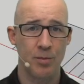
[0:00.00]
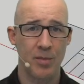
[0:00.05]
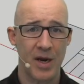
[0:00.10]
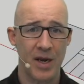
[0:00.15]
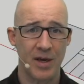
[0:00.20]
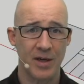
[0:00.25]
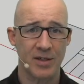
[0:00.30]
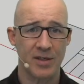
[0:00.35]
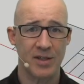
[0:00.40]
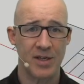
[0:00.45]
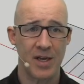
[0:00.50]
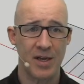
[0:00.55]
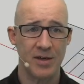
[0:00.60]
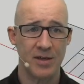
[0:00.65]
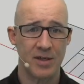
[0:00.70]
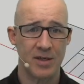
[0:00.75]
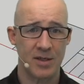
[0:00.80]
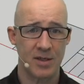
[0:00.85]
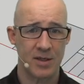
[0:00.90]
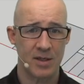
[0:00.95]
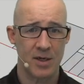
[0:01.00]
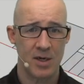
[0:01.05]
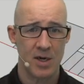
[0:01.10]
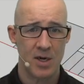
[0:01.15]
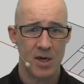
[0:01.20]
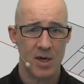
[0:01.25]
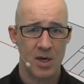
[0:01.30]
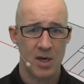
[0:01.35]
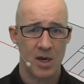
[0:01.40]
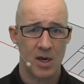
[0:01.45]
my extents
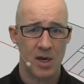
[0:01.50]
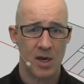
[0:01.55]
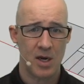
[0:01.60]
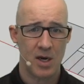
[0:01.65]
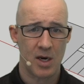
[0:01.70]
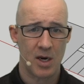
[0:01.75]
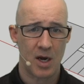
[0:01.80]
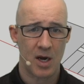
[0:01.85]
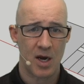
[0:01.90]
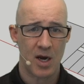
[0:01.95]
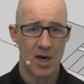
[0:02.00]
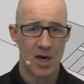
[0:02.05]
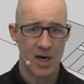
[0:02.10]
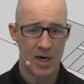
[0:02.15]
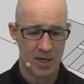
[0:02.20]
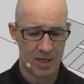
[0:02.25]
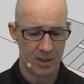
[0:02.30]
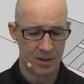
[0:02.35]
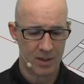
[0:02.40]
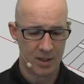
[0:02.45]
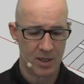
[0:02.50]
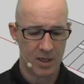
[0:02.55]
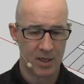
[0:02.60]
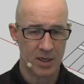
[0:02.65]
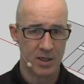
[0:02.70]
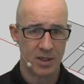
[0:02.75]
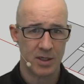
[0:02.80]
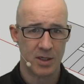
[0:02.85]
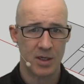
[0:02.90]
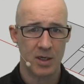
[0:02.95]
and hide
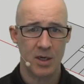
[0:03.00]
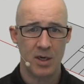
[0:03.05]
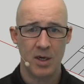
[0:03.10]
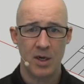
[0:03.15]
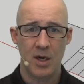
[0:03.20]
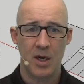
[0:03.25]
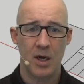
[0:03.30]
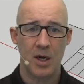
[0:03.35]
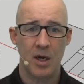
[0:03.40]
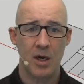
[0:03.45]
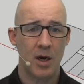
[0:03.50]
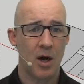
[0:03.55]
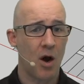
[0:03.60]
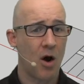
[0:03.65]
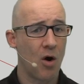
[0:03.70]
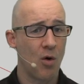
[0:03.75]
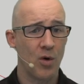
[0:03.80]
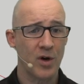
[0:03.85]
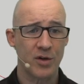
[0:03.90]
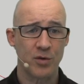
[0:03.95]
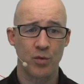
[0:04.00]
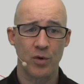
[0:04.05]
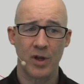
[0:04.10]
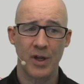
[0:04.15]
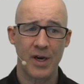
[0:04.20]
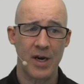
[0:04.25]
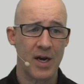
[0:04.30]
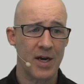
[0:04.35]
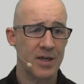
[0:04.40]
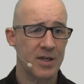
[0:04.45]
these. Always
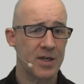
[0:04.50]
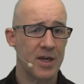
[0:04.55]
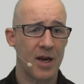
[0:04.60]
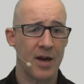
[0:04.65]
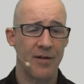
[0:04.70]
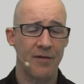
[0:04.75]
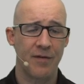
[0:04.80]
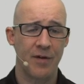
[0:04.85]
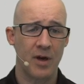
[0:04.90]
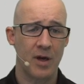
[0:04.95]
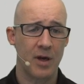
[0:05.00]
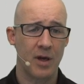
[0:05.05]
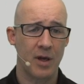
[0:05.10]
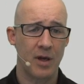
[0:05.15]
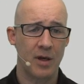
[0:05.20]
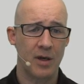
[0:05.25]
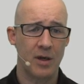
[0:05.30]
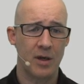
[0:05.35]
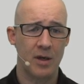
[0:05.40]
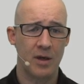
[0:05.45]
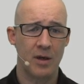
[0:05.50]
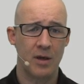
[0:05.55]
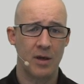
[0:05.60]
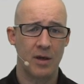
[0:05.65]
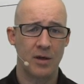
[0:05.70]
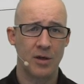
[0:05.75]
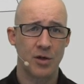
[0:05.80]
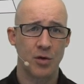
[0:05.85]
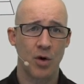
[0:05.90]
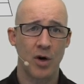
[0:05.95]
really nice to have
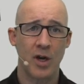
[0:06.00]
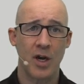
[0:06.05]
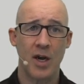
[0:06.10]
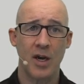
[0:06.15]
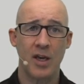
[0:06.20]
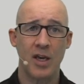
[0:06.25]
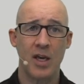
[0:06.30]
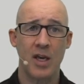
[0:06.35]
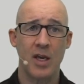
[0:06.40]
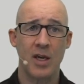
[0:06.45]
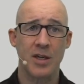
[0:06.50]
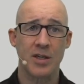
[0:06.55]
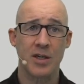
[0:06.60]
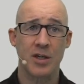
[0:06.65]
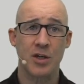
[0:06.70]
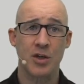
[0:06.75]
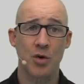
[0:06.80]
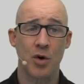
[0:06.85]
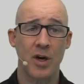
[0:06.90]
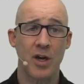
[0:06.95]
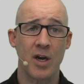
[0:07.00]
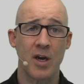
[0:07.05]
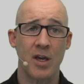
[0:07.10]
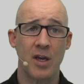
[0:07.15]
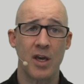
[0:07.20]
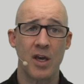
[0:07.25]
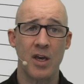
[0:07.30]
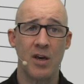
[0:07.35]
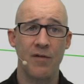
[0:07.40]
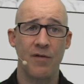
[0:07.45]
shortcut keys. A shortcut key